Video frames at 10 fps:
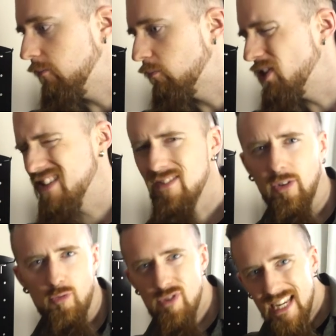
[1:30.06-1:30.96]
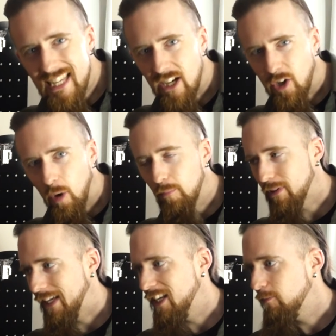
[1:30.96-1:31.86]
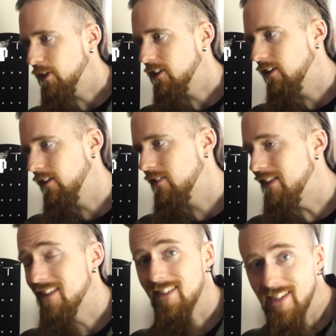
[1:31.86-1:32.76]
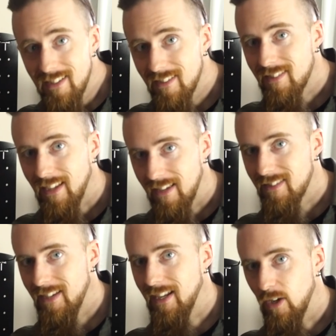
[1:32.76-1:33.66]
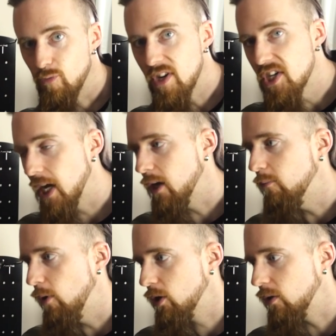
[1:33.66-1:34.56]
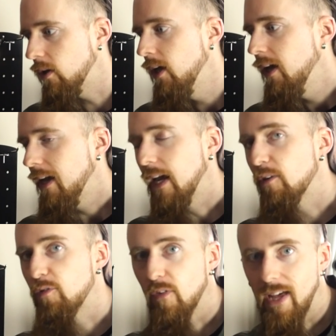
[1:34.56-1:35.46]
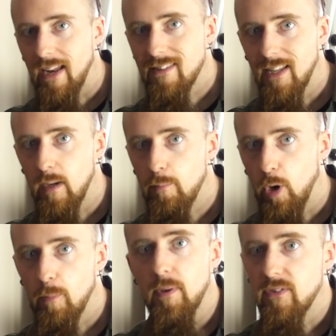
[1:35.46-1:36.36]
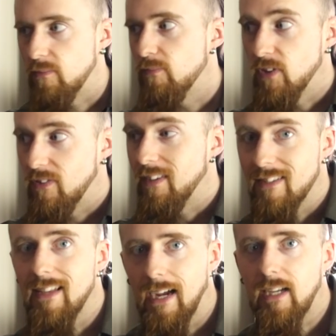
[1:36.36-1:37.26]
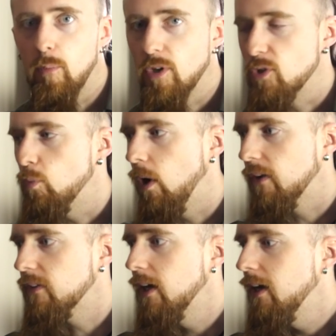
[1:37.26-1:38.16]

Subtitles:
which is not really a complaint because this is, as said, a retail model, and for that intended purpose this is exactly what you want.